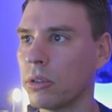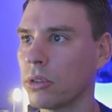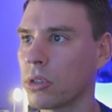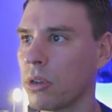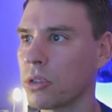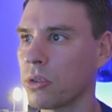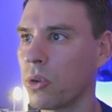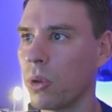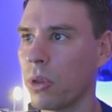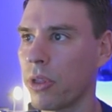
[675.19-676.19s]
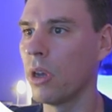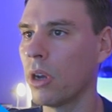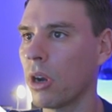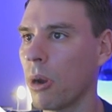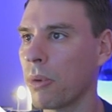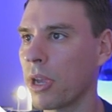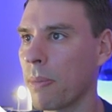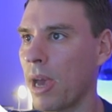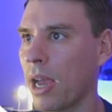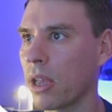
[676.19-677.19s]
So it's on all of them. All right, bring it
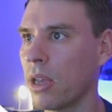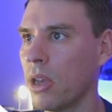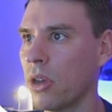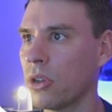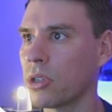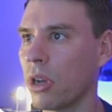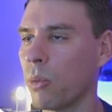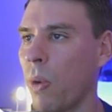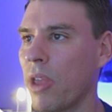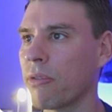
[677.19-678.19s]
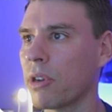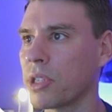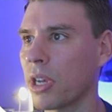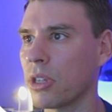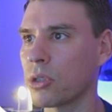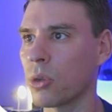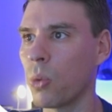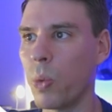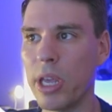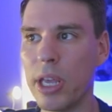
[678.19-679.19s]
back. So wait three seconds.
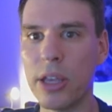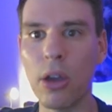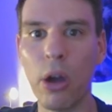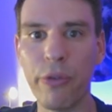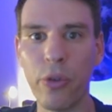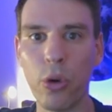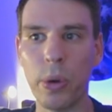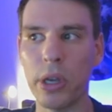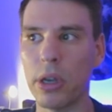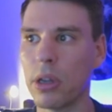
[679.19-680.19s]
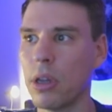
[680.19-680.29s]
We go forward.